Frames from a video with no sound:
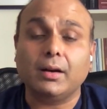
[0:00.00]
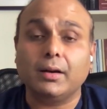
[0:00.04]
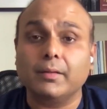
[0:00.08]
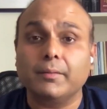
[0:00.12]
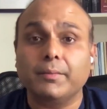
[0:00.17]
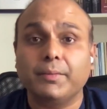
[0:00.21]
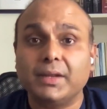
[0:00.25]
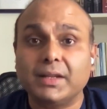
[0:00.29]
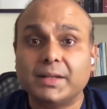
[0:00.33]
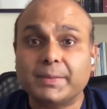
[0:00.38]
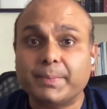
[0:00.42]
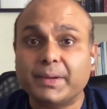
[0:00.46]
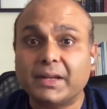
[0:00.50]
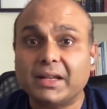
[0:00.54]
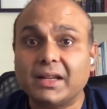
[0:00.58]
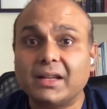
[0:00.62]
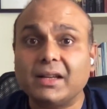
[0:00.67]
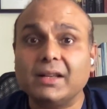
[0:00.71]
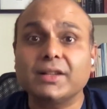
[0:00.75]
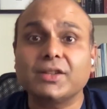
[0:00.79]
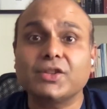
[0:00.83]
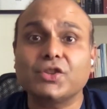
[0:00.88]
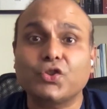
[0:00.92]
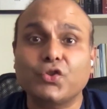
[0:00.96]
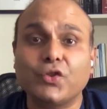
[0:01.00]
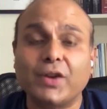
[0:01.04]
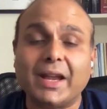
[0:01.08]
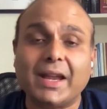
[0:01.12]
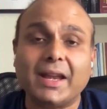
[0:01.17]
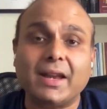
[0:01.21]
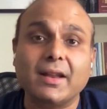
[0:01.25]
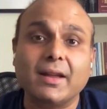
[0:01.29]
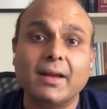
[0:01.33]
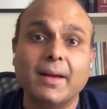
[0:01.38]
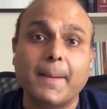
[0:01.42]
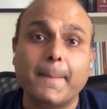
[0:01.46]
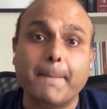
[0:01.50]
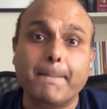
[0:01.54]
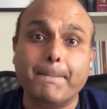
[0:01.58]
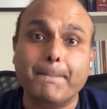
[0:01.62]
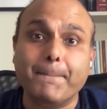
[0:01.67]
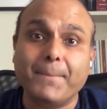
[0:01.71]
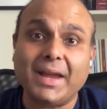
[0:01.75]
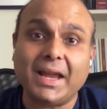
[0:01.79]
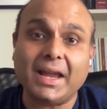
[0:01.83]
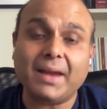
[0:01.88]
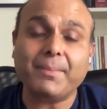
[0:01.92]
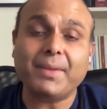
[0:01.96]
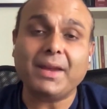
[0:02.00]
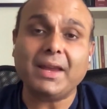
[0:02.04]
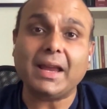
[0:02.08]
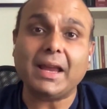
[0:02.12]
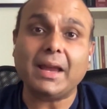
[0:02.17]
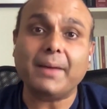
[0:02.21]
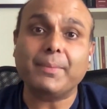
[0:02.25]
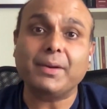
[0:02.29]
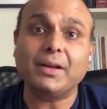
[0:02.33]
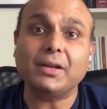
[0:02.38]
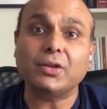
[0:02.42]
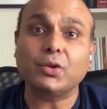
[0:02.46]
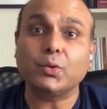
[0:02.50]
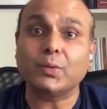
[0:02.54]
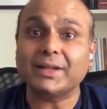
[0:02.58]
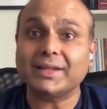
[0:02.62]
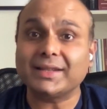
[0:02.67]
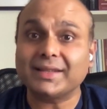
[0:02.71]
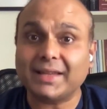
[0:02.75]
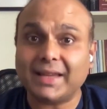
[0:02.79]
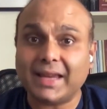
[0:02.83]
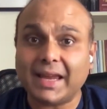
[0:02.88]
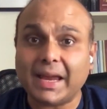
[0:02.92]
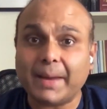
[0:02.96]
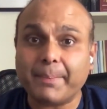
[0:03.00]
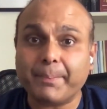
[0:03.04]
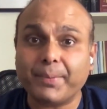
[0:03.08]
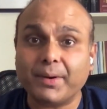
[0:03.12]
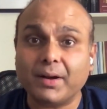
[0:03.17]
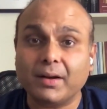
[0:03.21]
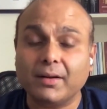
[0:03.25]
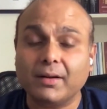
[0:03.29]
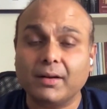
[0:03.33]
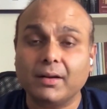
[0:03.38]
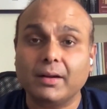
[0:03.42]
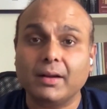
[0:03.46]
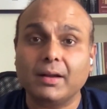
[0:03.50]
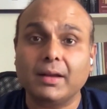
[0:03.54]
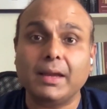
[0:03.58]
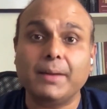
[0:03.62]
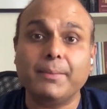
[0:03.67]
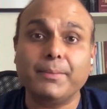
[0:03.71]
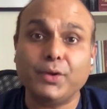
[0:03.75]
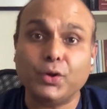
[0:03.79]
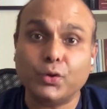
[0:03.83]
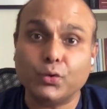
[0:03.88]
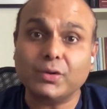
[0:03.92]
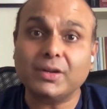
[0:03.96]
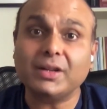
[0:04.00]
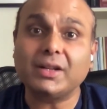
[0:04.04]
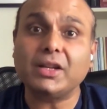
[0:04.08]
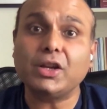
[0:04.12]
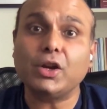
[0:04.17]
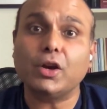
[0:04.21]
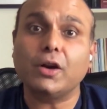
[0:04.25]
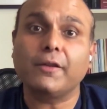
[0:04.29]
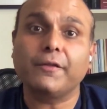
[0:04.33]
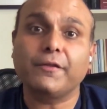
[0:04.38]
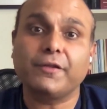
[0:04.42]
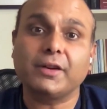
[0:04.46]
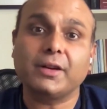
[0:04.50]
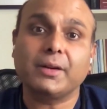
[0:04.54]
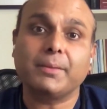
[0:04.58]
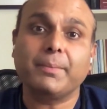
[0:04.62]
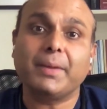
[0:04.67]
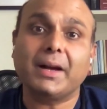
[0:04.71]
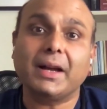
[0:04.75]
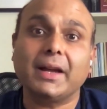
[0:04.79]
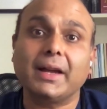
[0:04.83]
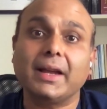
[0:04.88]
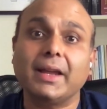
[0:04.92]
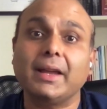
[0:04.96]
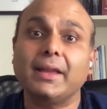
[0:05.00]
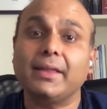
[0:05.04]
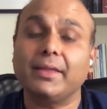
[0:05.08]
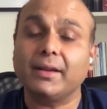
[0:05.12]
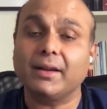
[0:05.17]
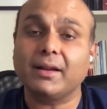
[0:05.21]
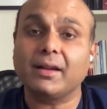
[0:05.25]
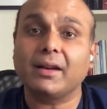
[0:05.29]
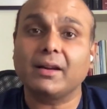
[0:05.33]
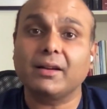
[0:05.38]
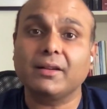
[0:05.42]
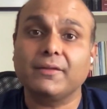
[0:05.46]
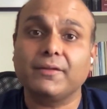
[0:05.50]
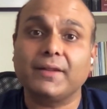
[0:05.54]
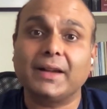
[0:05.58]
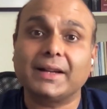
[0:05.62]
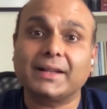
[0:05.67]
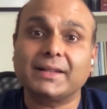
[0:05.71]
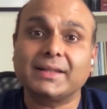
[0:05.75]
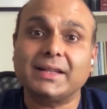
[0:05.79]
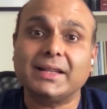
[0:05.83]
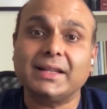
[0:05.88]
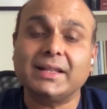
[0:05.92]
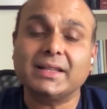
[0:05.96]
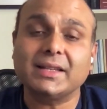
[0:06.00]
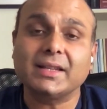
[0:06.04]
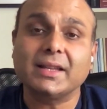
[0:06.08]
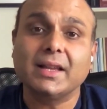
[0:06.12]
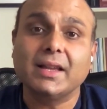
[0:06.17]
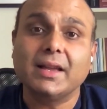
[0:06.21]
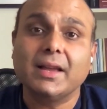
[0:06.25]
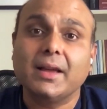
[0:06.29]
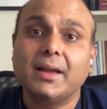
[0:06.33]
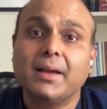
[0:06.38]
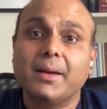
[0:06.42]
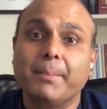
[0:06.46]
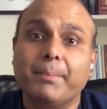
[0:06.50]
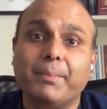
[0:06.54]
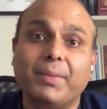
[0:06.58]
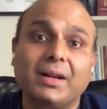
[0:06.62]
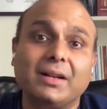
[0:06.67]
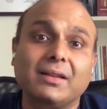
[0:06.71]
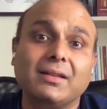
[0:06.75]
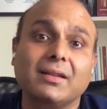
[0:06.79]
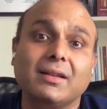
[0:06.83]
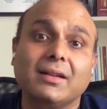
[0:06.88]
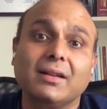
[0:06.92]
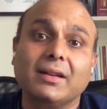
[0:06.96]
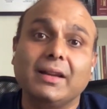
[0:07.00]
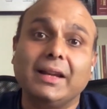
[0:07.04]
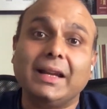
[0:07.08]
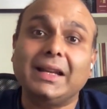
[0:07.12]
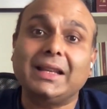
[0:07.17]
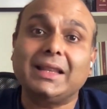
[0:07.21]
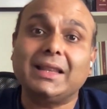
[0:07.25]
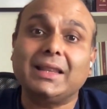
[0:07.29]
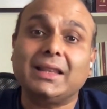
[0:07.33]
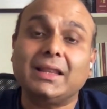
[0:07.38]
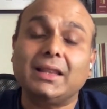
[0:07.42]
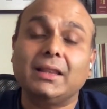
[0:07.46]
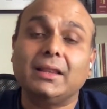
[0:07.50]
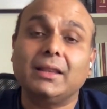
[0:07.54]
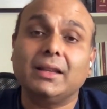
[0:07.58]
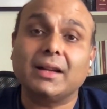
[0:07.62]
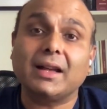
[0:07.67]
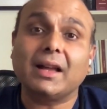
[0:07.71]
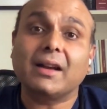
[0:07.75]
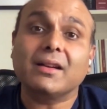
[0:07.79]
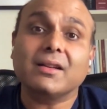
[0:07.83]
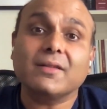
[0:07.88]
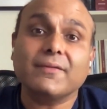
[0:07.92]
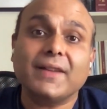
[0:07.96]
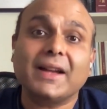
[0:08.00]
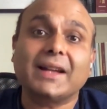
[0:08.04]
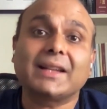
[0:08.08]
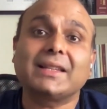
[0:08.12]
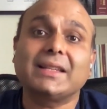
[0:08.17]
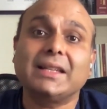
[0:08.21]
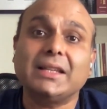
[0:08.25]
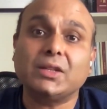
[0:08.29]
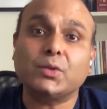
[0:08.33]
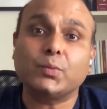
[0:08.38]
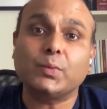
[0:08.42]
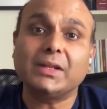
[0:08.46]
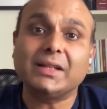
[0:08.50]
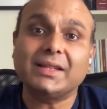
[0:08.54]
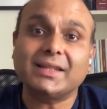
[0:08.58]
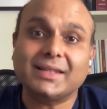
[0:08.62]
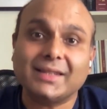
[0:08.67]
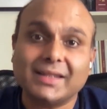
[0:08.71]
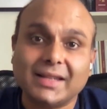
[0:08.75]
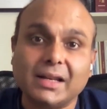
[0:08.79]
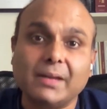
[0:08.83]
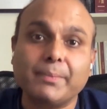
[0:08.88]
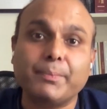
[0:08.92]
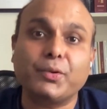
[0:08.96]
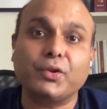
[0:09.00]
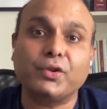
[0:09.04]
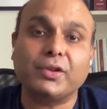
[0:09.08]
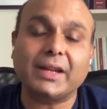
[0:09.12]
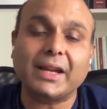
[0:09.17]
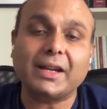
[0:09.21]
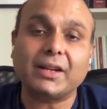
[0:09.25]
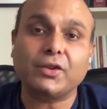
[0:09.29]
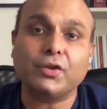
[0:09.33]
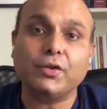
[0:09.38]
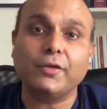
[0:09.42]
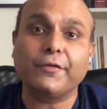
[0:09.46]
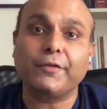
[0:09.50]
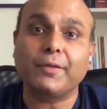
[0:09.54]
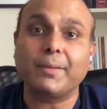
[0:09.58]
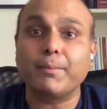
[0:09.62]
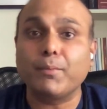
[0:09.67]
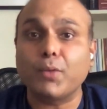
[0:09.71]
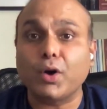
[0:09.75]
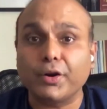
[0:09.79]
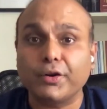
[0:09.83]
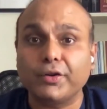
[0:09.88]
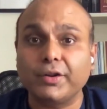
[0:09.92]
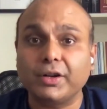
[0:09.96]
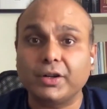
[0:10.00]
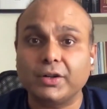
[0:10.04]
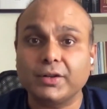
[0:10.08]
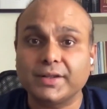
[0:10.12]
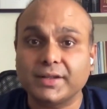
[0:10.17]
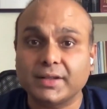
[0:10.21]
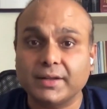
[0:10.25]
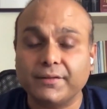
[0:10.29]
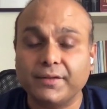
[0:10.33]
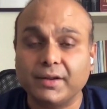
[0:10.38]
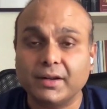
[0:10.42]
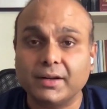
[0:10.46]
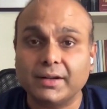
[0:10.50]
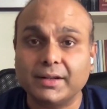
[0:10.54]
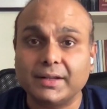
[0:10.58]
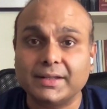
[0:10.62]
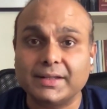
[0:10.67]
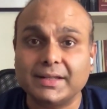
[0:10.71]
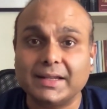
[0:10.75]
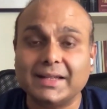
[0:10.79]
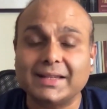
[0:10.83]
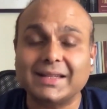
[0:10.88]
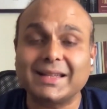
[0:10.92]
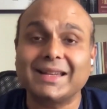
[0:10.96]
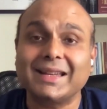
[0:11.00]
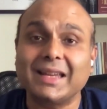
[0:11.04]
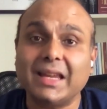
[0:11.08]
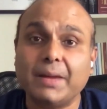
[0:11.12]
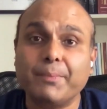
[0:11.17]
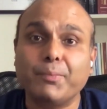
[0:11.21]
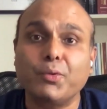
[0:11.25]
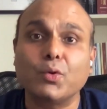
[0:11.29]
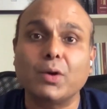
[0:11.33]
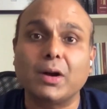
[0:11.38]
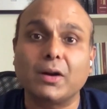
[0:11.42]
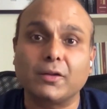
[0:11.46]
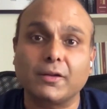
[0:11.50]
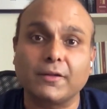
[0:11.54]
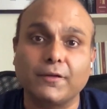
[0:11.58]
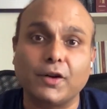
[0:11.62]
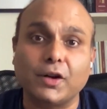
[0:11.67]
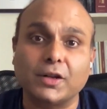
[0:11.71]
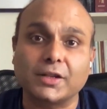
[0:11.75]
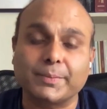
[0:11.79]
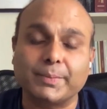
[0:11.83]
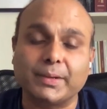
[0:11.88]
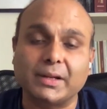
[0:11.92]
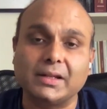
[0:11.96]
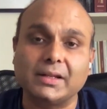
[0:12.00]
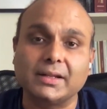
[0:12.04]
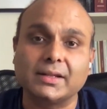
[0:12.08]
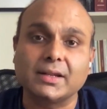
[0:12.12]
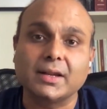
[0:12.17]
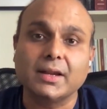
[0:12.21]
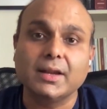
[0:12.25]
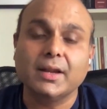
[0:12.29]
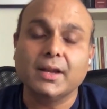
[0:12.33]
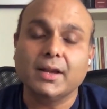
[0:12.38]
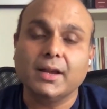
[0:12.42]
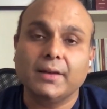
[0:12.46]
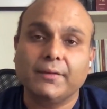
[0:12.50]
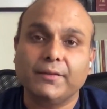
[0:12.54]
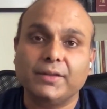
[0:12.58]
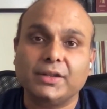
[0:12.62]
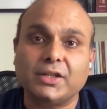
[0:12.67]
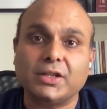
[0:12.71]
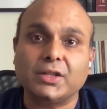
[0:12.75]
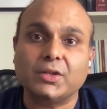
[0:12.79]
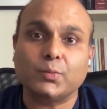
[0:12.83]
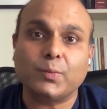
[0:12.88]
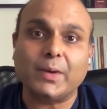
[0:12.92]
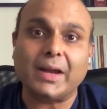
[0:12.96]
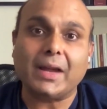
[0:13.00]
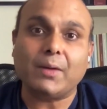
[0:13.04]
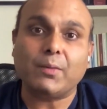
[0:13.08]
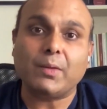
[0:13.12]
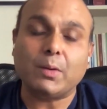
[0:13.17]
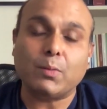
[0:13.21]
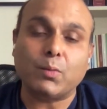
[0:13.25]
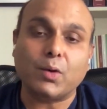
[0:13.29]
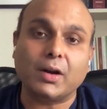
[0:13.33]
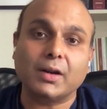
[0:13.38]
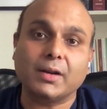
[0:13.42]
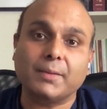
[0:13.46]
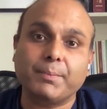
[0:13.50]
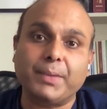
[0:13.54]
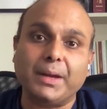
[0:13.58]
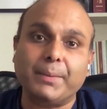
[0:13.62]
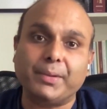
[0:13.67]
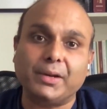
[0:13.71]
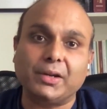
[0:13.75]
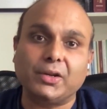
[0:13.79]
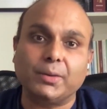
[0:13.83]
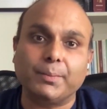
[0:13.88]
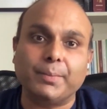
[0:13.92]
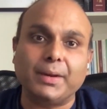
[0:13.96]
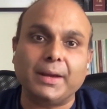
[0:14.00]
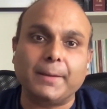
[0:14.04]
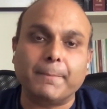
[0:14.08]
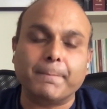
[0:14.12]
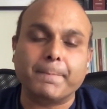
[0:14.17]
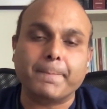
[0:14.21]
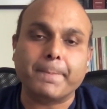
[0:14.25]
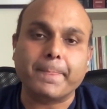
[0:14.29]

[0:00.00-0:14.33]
this particular strain may be able to escape immunity offered by the current vaccines, but the current vaccines will still protect you from moderate to severe disease and keep you out of hospitals, which is where we want people to be.